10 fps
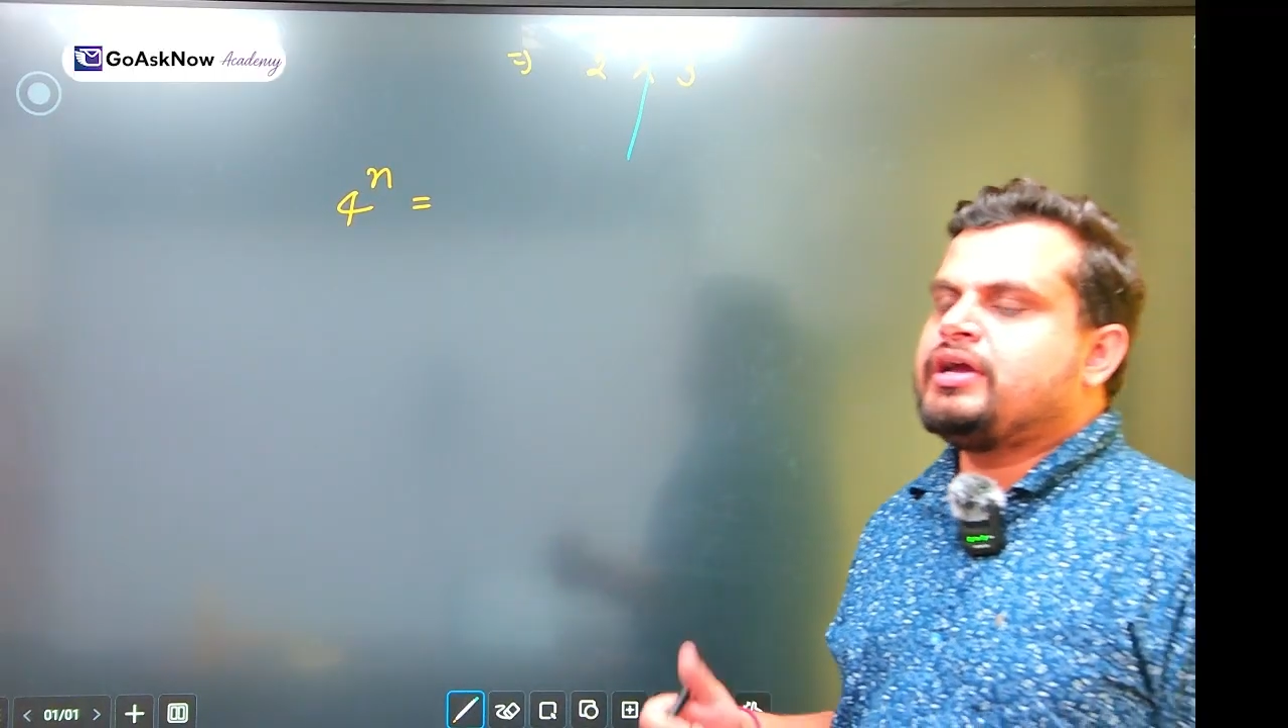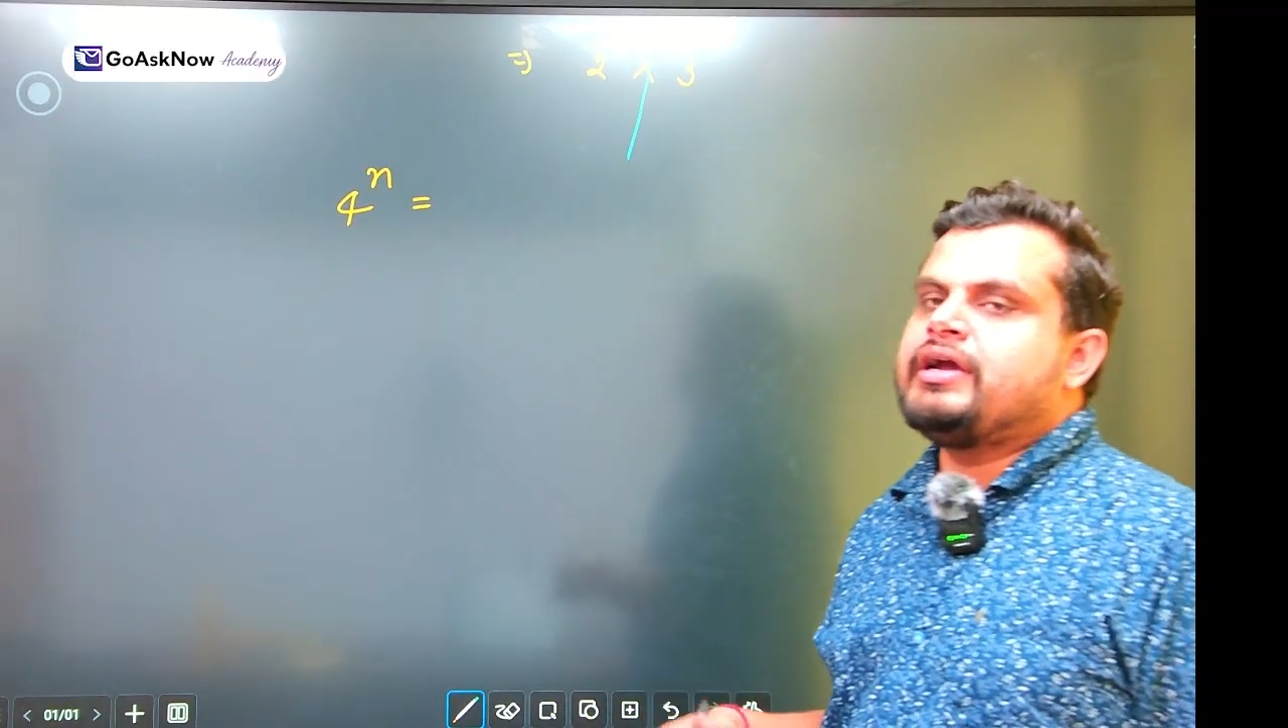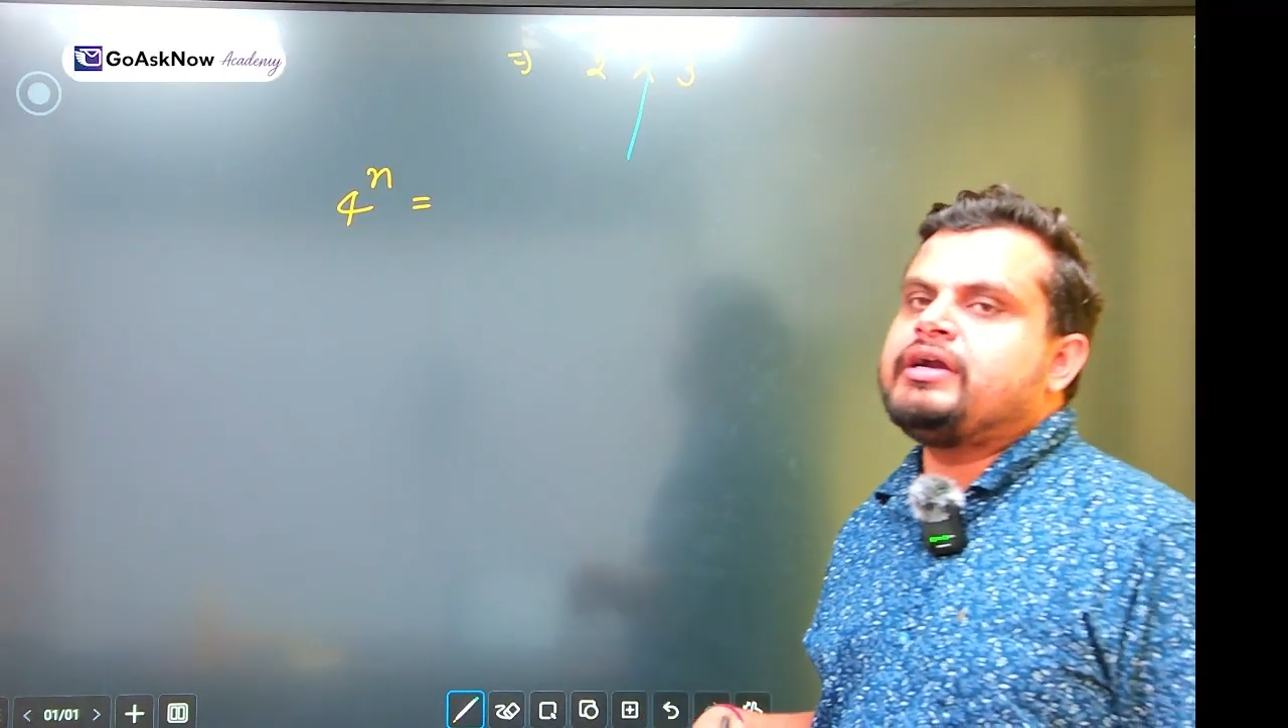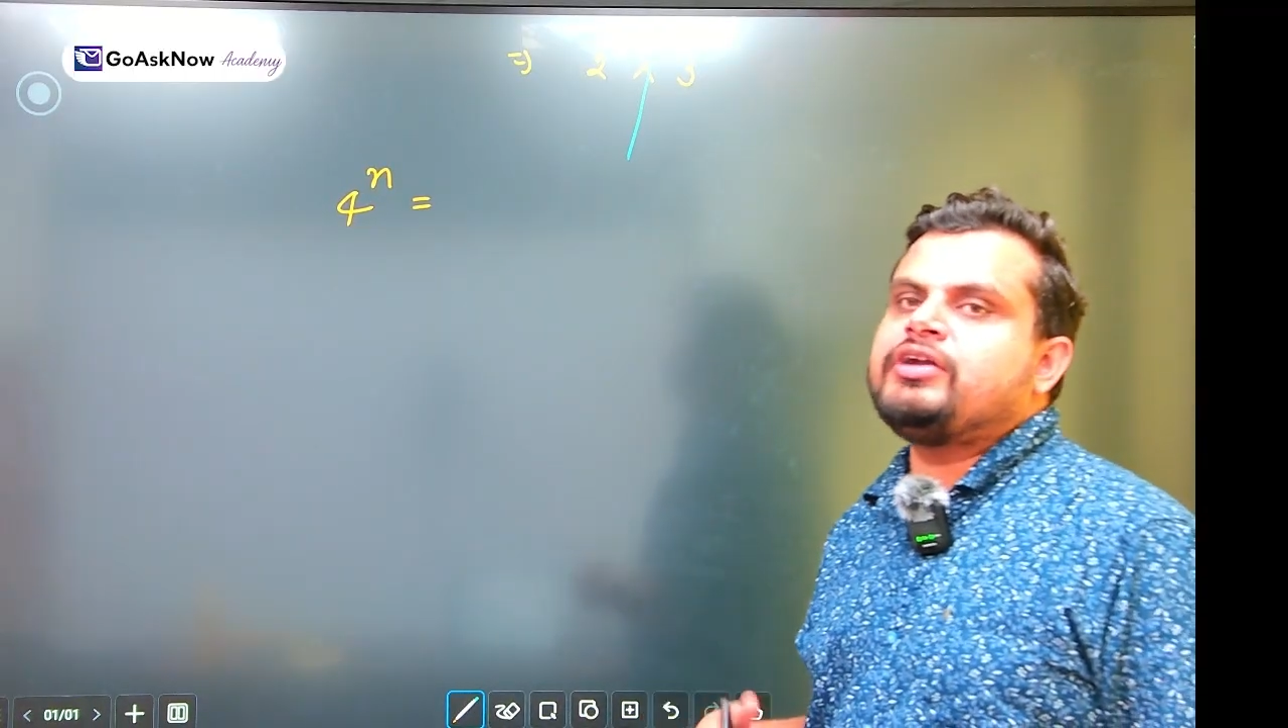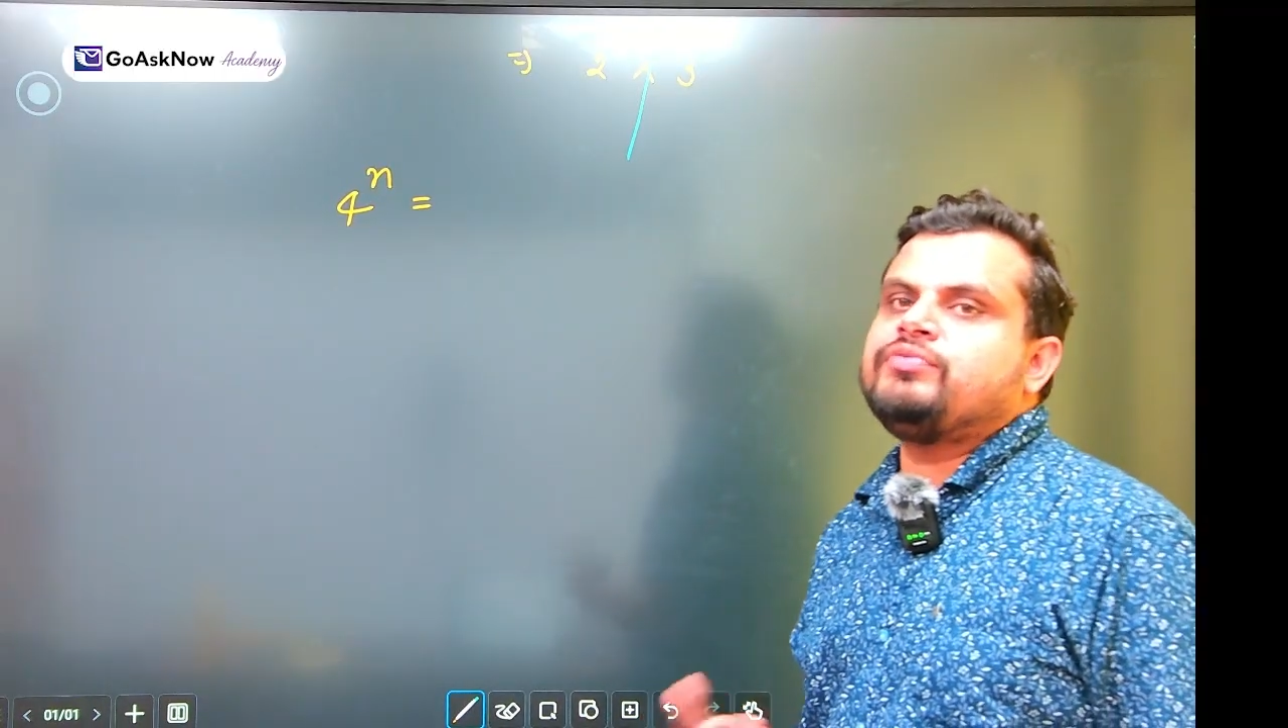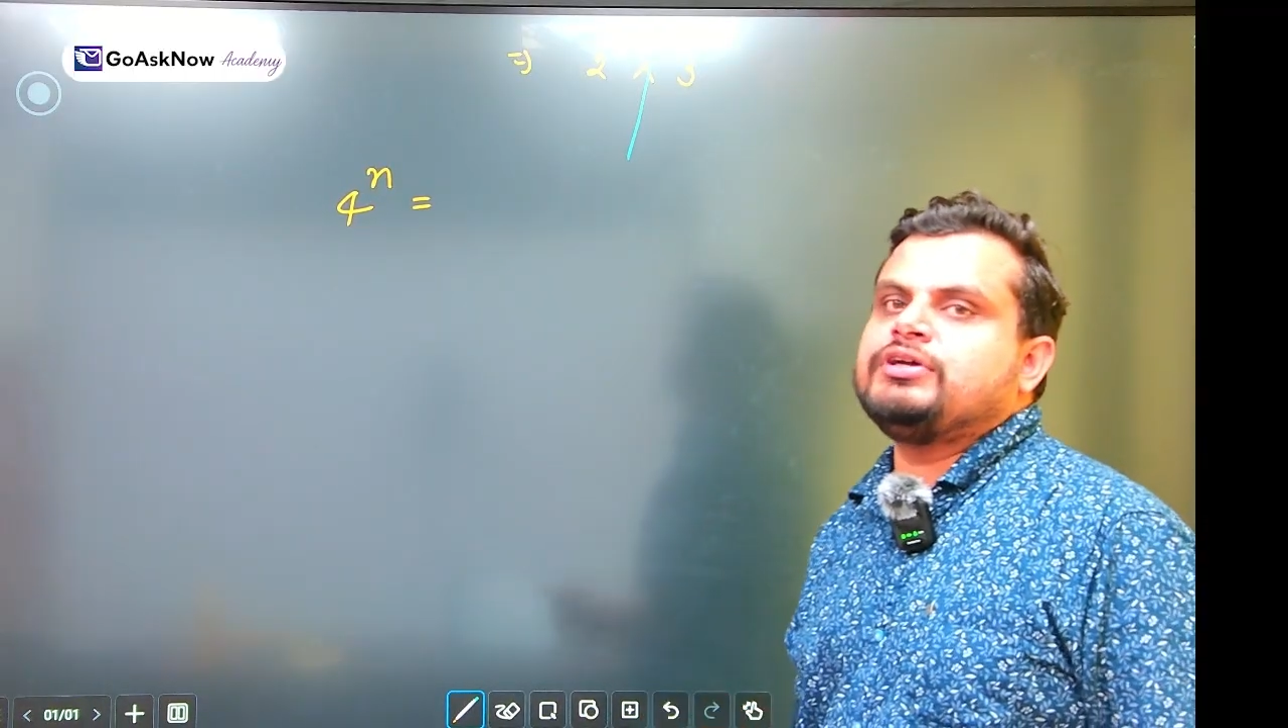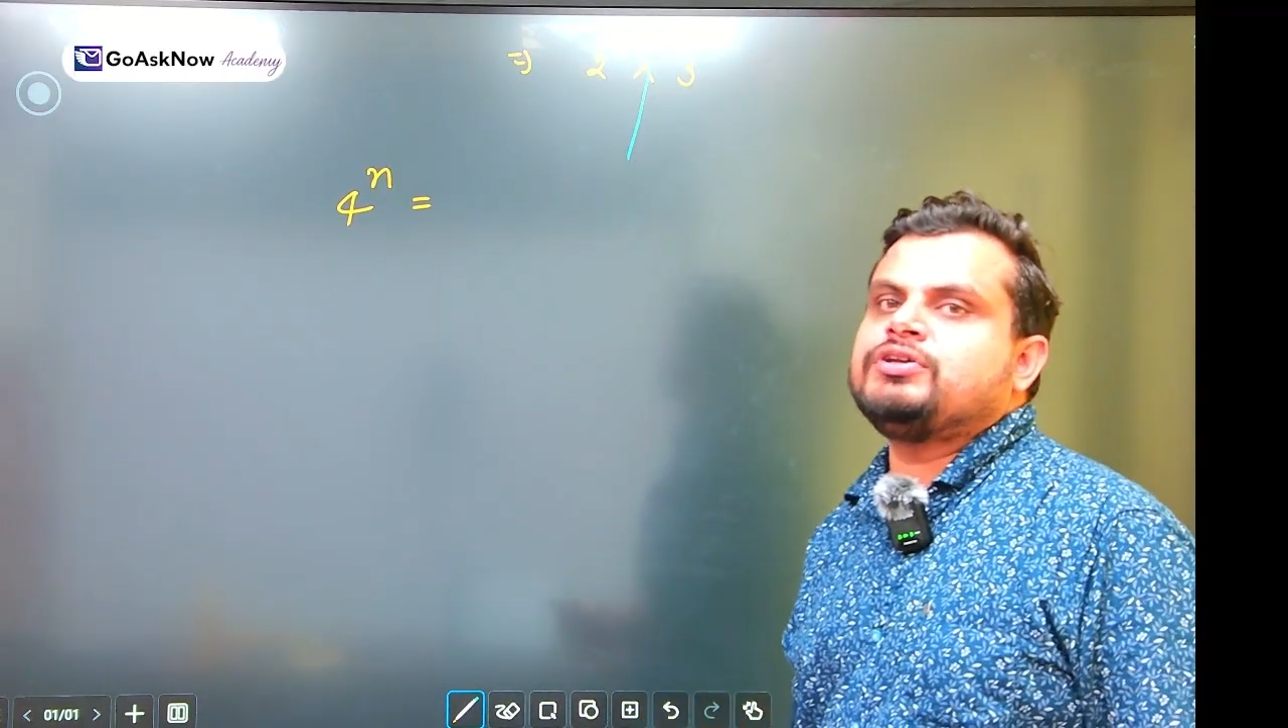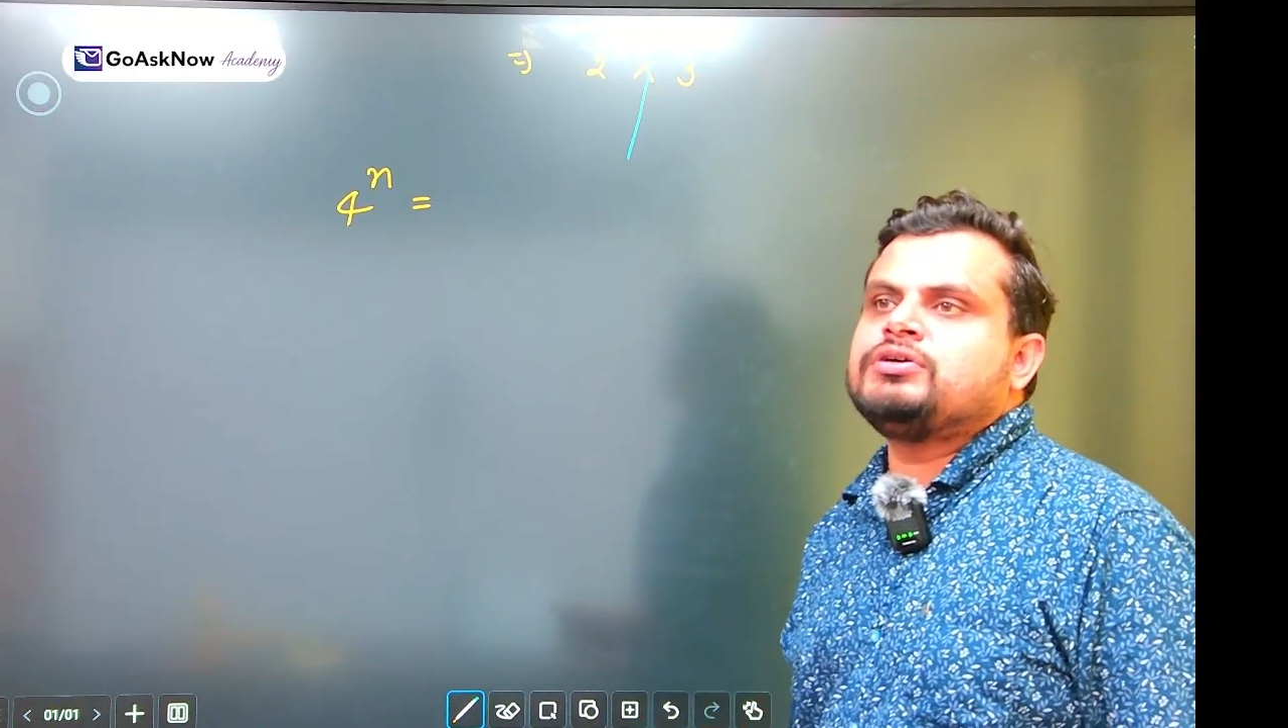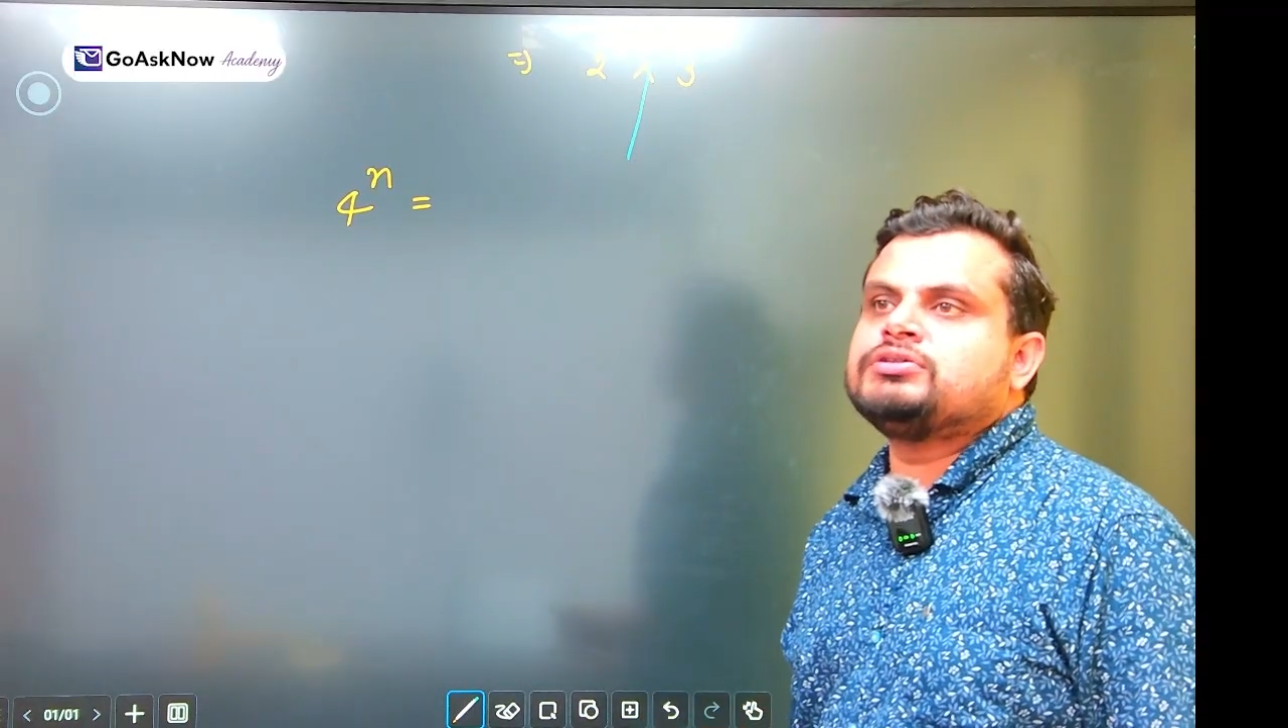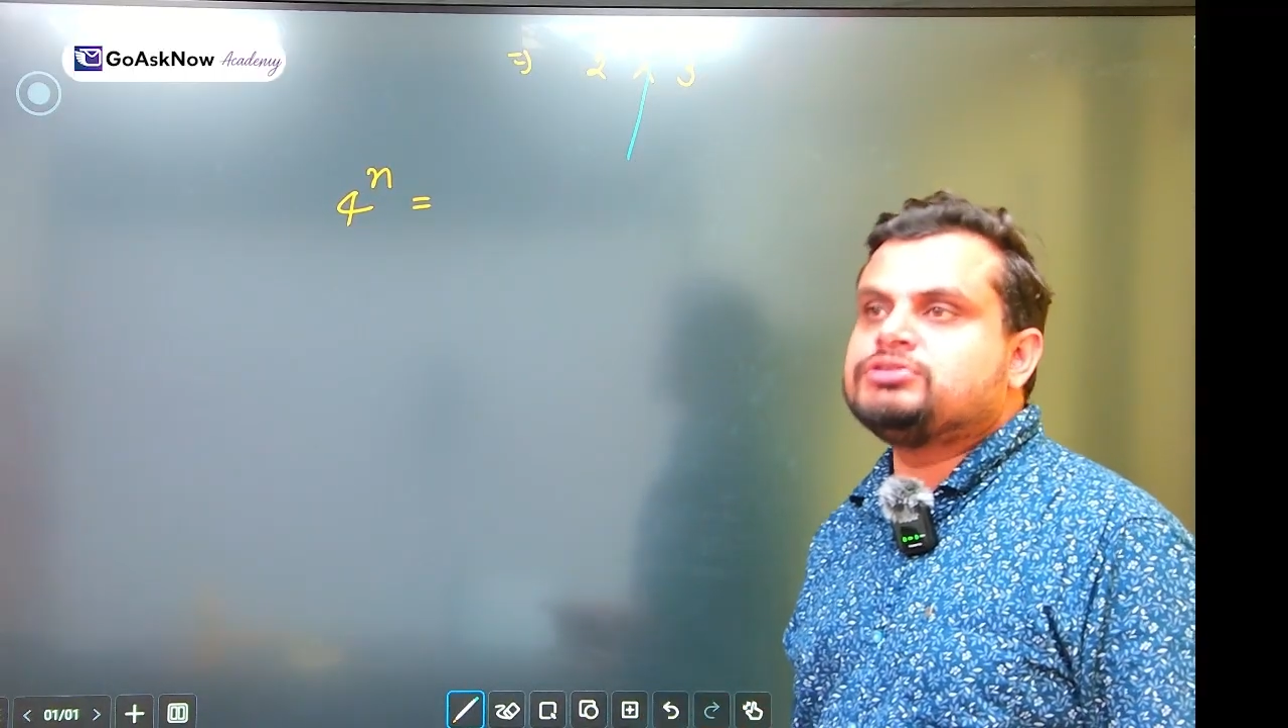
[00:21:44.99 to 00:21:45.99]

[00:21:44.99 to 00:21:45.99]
end with